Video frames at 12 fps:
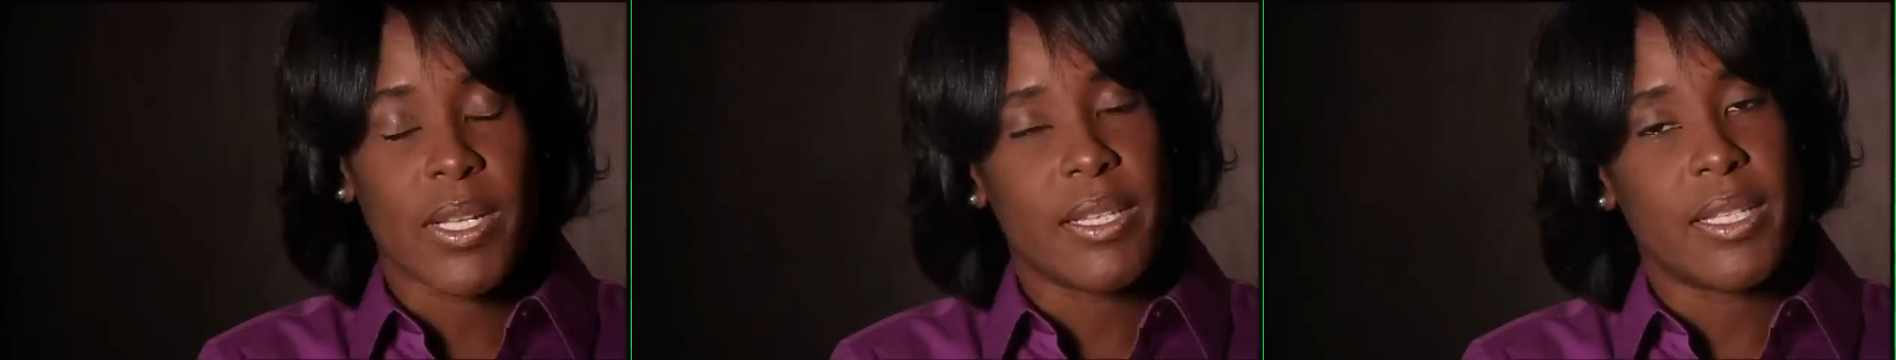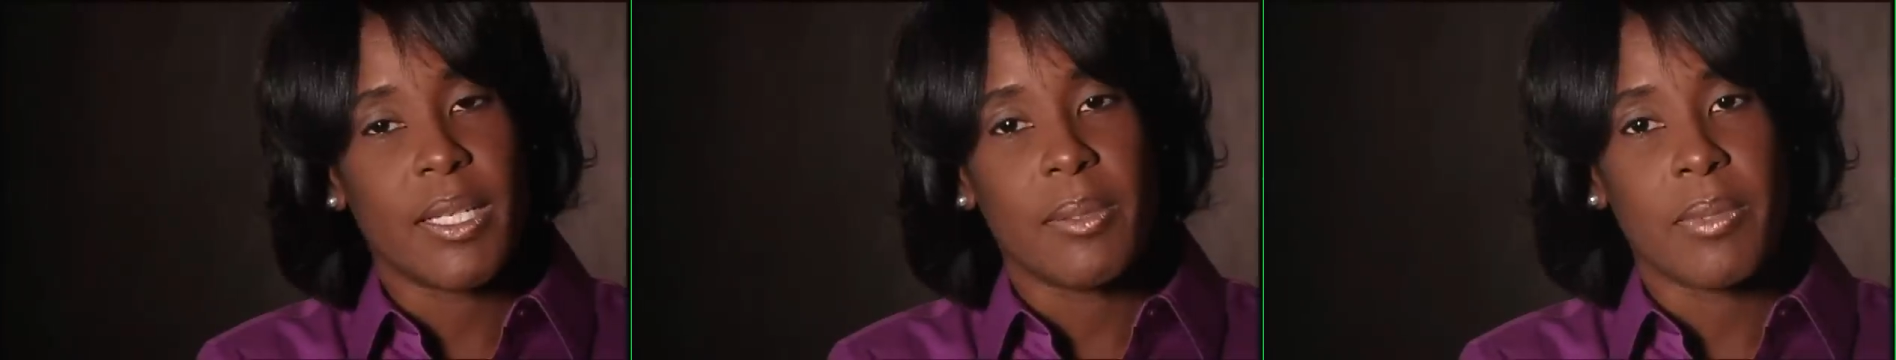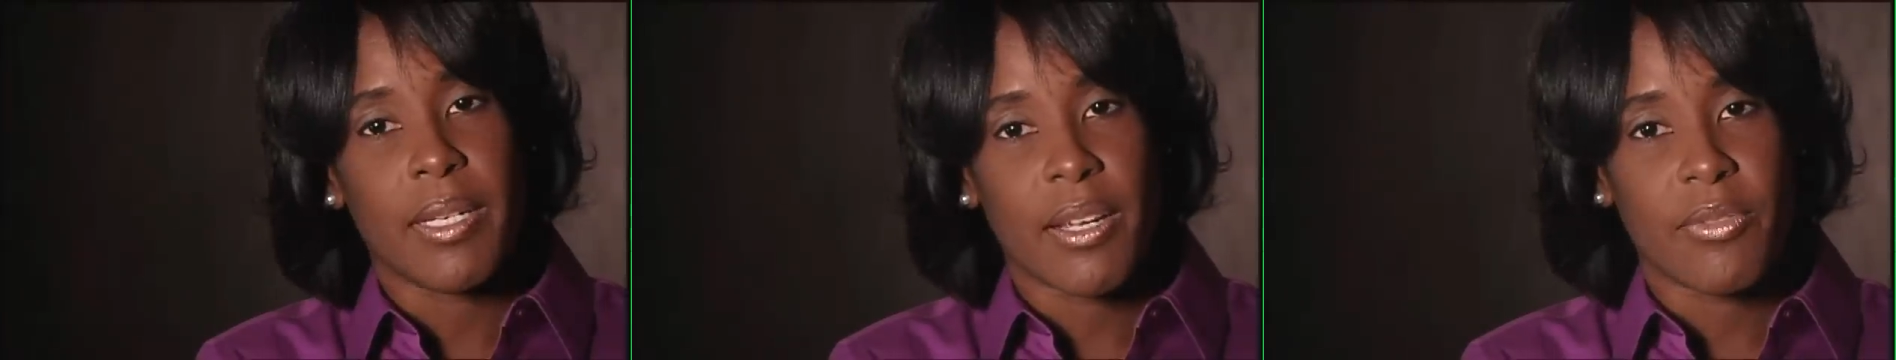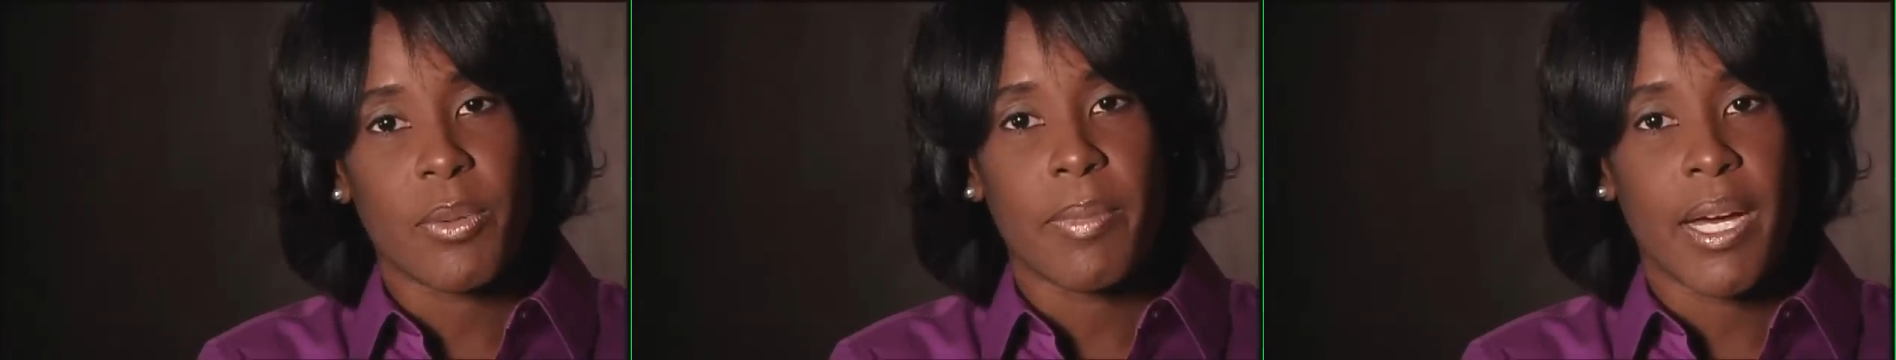One thing
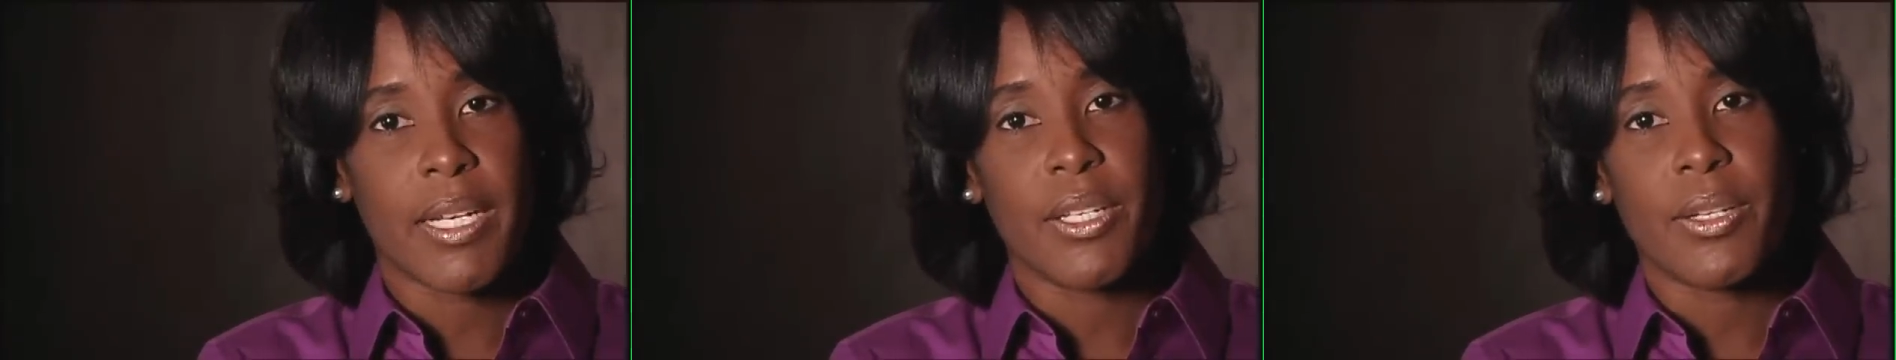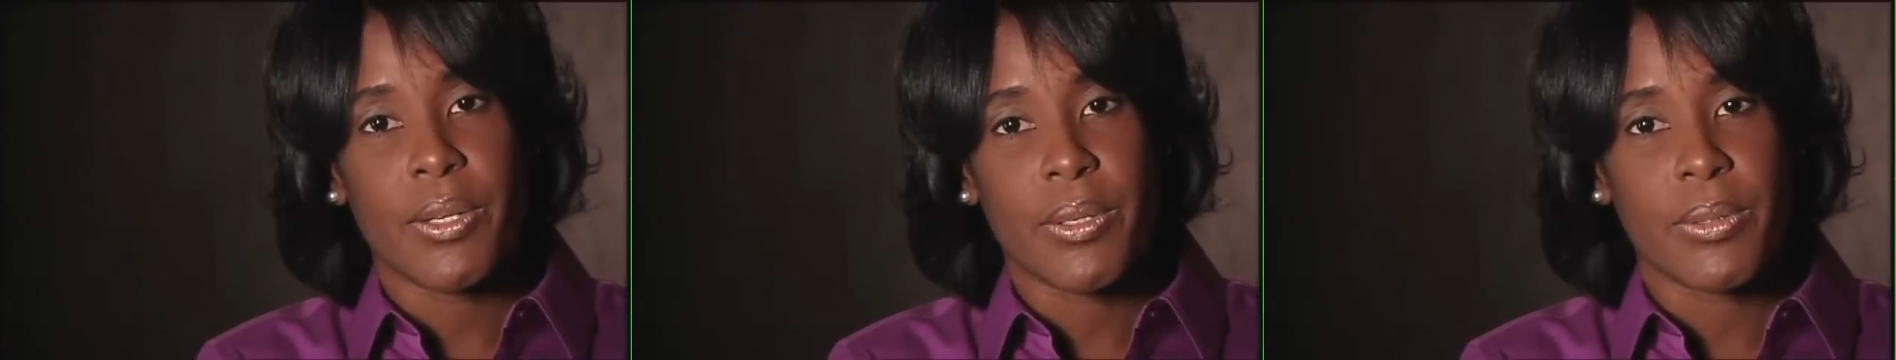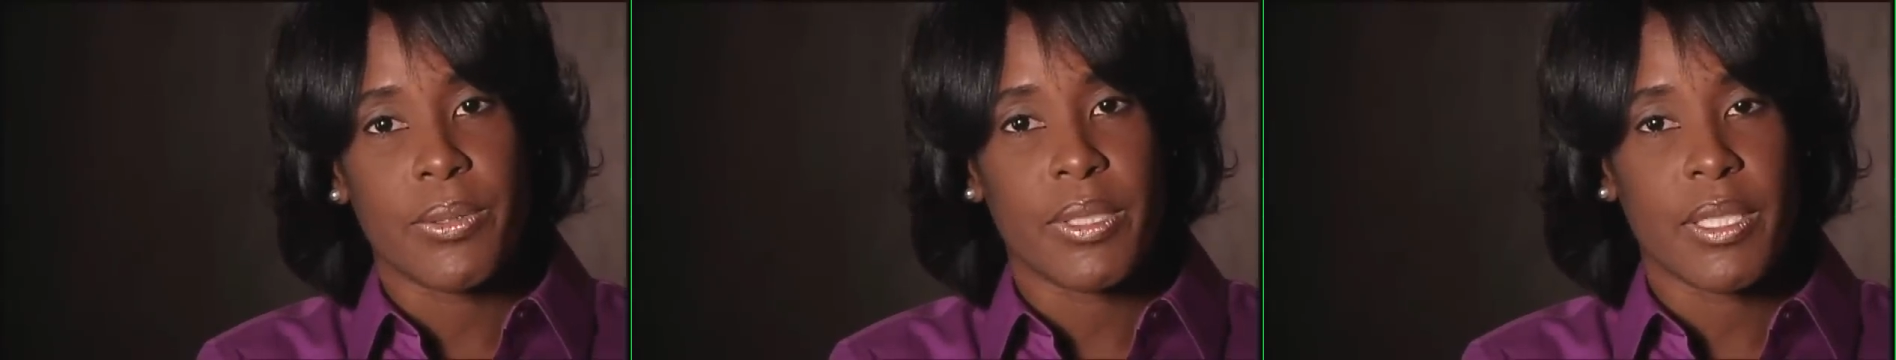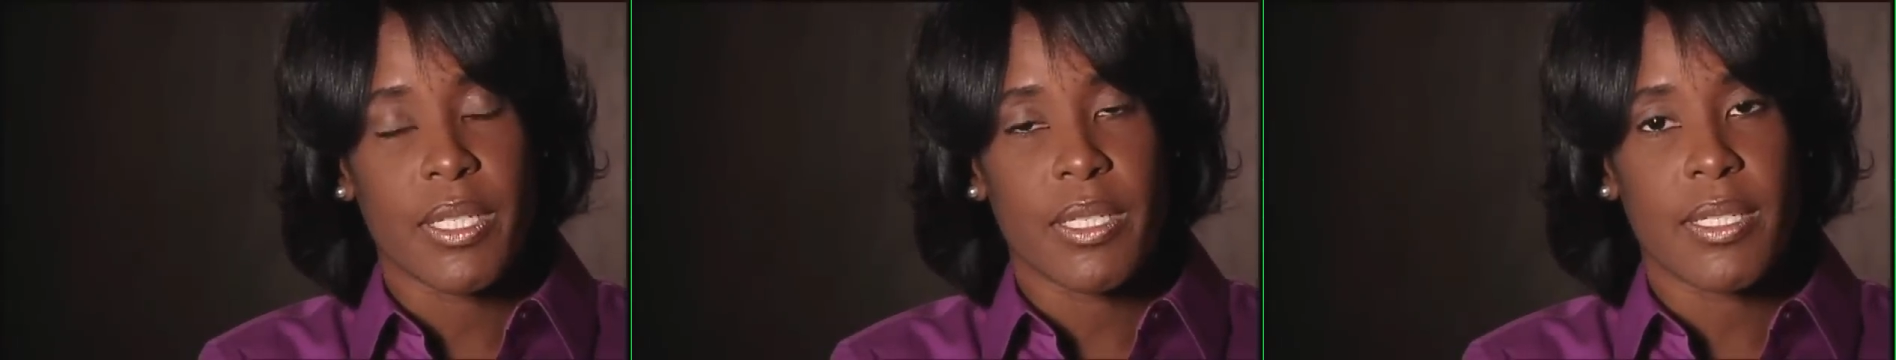everybody
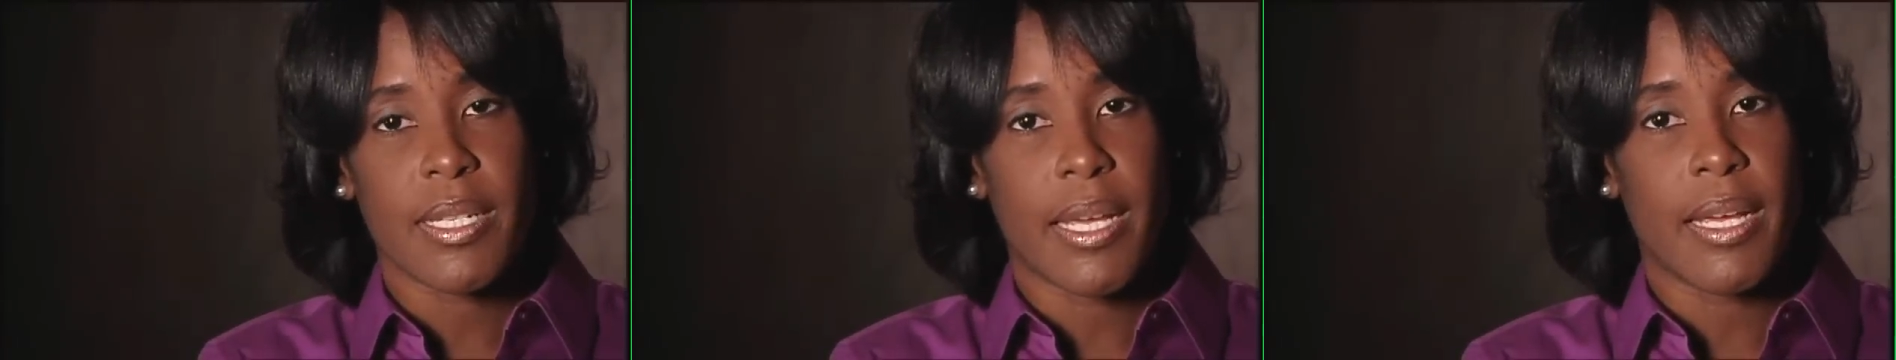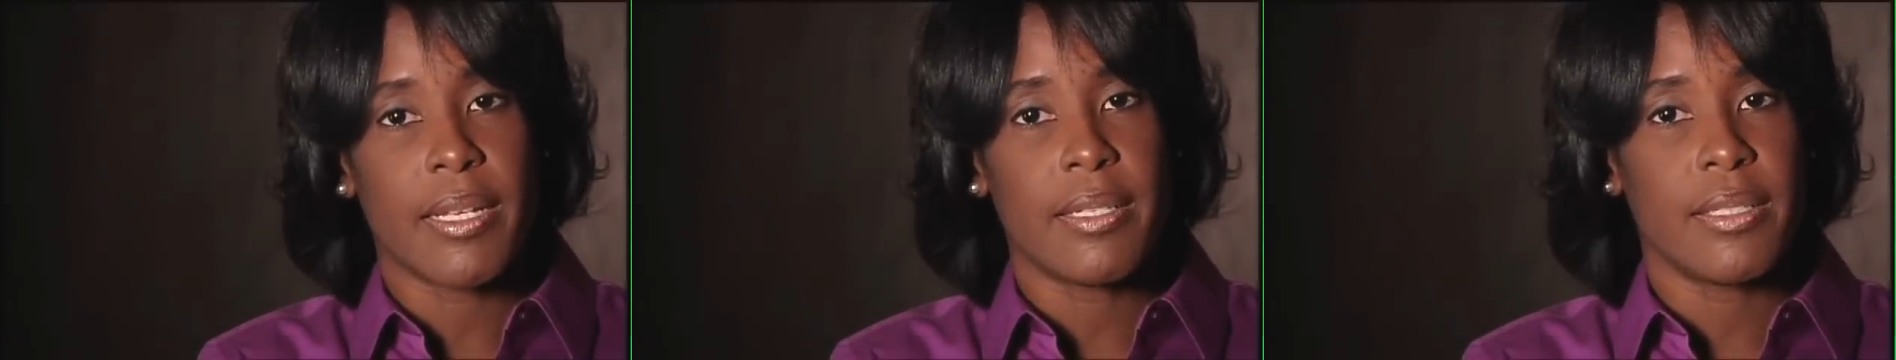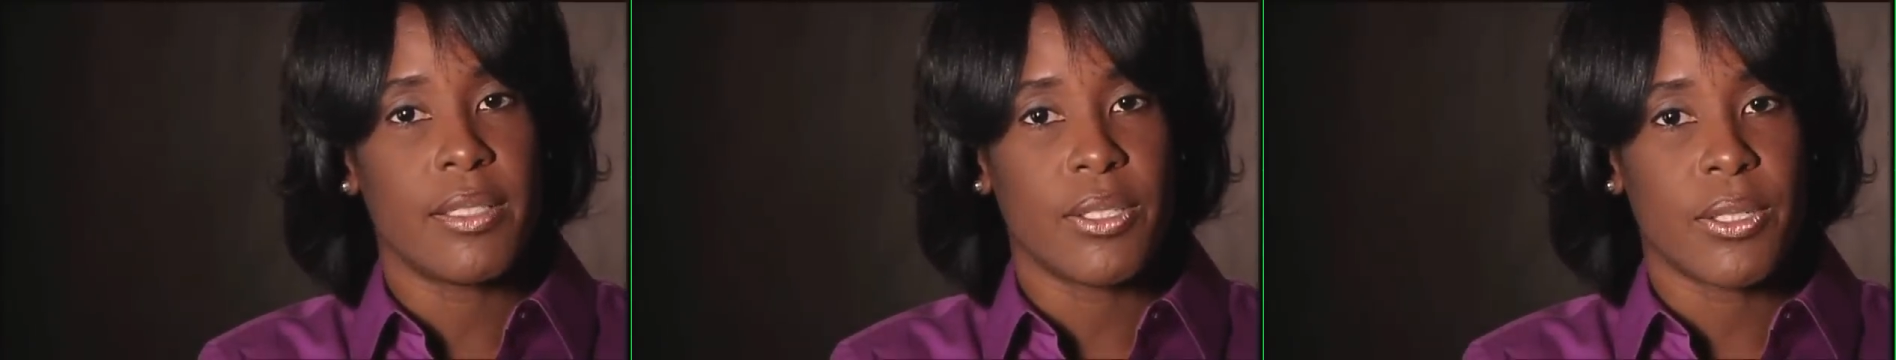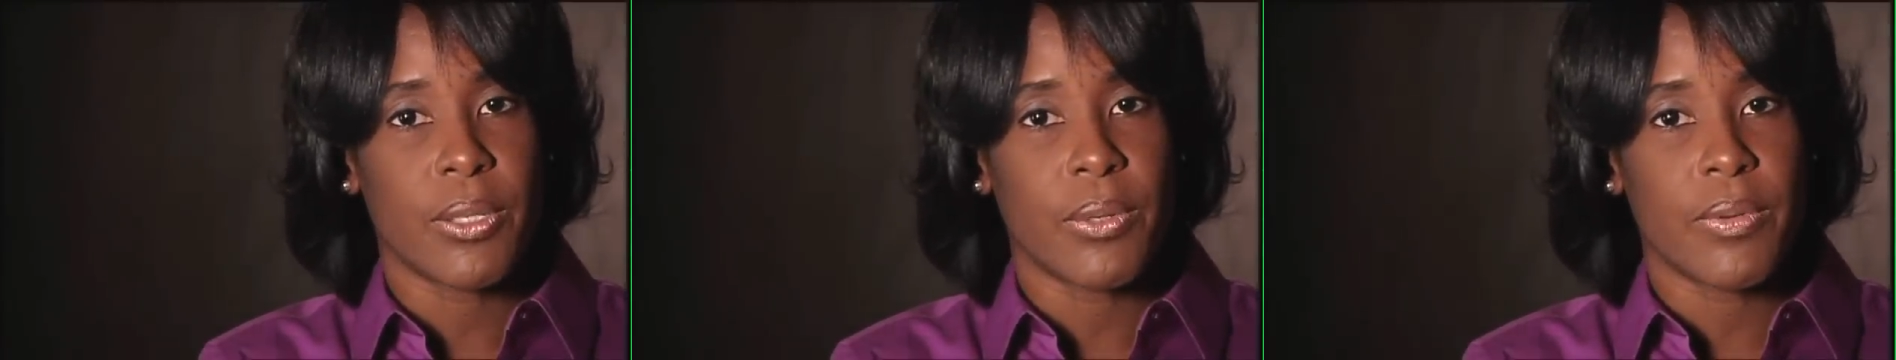knows is that,
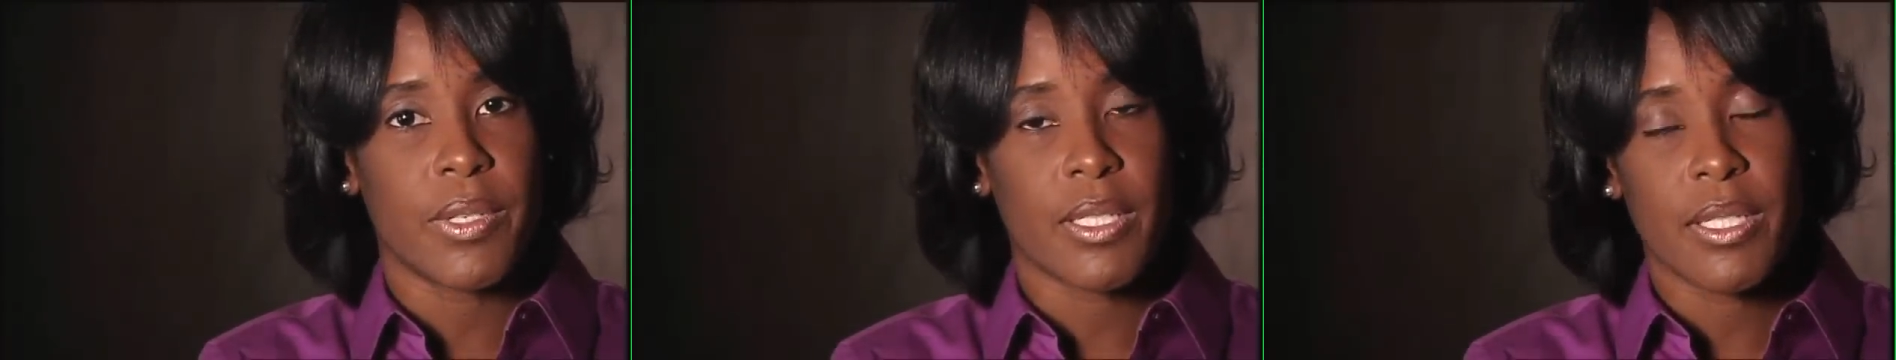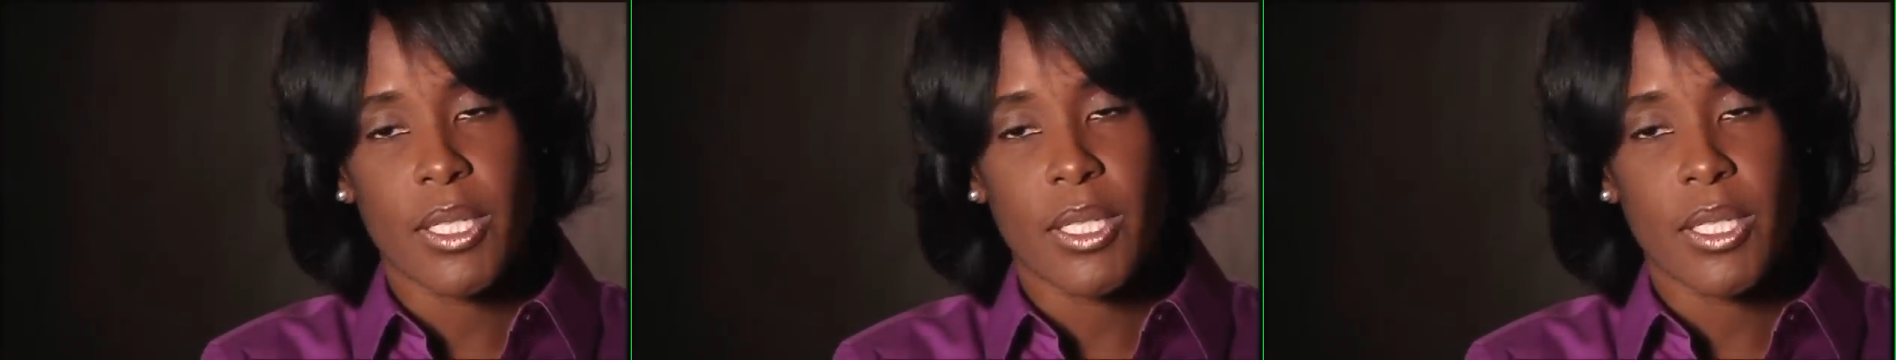you know, the